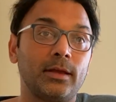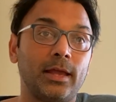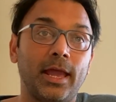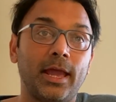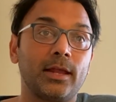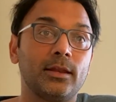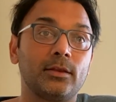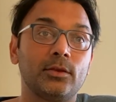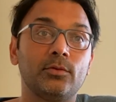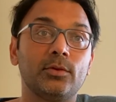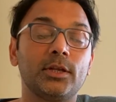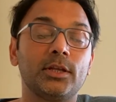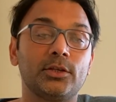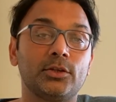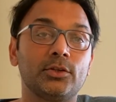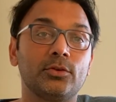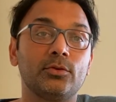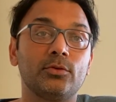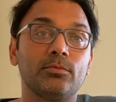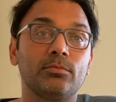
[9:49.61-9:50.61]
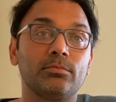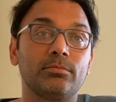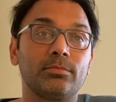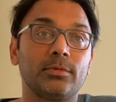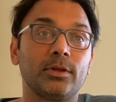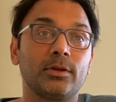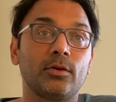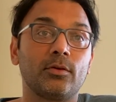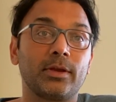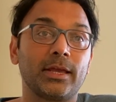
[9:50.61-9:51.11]
and you need to,
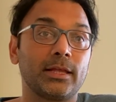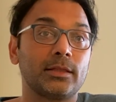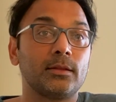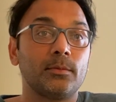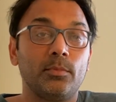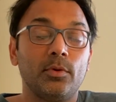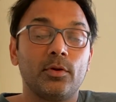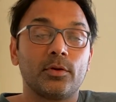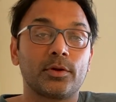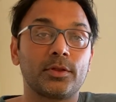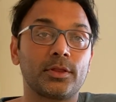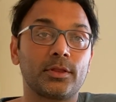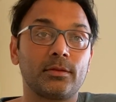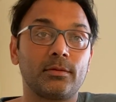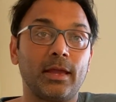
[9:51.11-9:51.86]
get the books.